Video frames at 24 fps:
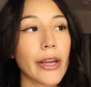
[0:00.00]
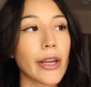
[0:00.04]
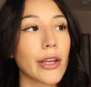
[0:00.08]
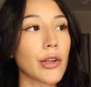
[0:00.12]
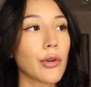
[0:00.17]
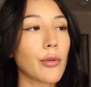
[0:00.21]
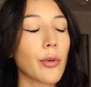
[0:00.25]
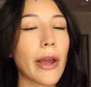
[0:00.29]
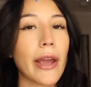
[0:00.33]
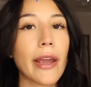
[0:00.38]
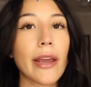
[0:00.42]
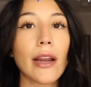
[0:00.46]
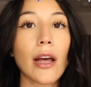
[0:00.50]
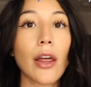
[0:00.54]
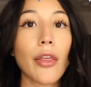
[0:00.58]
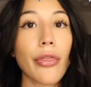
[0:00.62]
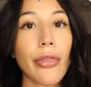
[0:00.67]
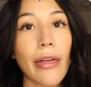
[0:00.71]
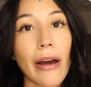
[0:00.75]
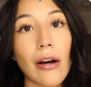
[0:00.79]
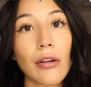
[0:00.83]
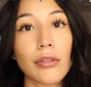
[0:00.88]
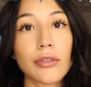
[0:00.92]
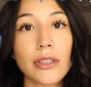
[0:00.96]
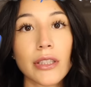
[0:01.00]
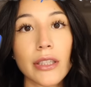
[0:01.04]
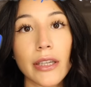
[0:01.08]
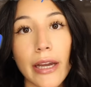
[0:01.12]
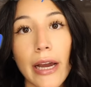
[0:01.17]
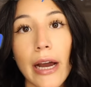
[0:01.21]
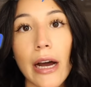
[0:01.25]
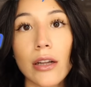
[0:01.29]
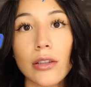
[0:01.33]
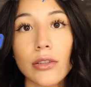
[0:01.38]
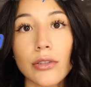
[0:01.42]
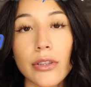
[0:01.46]
You ate a thousand
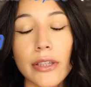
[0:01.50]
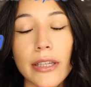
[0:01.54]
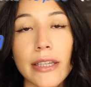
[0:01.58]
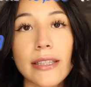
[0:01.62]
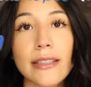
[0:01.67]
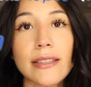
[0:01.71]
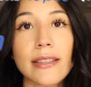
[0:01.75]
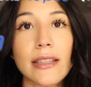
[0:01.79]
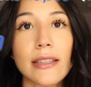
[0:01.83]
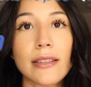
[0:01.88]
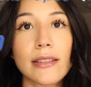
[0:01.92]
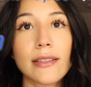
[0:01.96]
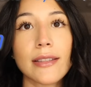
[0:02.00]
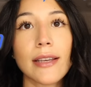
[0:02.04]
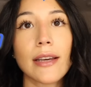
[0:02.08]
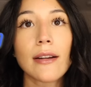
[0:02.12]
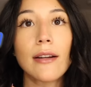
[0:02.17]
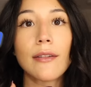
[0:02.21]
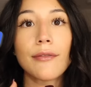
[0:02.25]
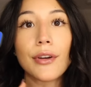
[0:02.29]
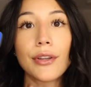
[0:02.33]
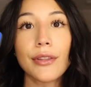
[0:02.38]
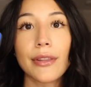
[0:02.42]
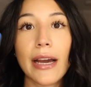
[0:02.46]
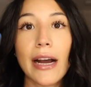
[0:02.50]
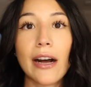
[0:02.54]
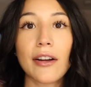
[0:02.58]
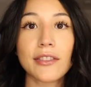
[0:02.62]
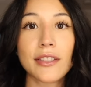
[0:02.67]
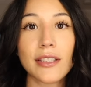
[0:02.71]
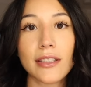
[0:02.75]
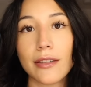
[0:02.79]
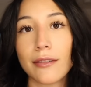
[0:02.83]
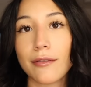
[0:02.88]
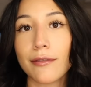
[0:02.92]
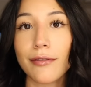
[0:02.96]
calories instead of a
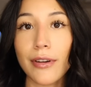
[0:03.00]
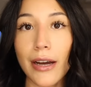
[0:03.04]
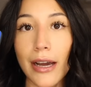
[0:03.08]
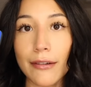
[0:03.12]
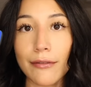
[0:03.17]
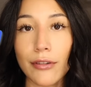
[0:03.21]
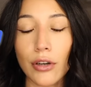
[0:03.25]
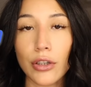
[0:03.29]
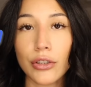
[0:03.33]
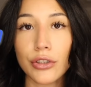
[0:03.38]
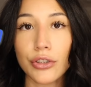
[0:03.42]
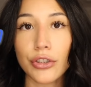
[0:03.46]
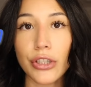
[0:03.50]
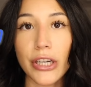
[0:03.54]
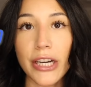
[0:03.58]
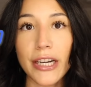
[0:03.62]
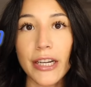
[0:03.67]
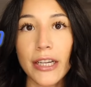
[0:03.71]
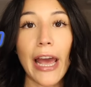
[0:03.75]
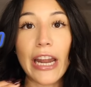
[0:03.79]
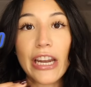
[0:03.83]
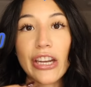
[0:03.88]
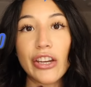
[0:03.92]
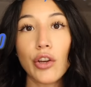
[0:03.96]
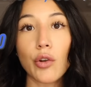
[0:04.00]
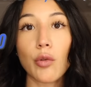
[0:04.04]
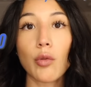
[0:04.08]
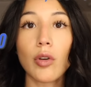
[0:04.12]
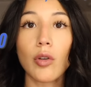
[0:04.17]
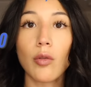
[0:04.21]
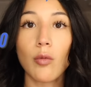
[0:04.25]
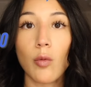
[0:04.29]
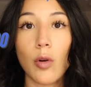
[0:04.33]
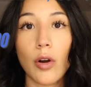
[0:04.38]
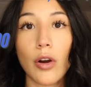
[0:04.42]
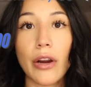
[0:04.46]
thousand and five hundred, and you
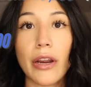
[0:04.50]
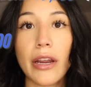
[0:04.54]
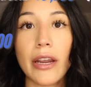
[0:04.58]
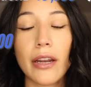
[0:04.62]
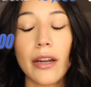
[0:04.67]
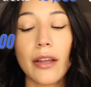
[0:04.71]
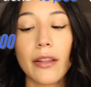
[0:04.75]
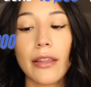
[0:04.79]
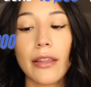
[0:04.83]
were worried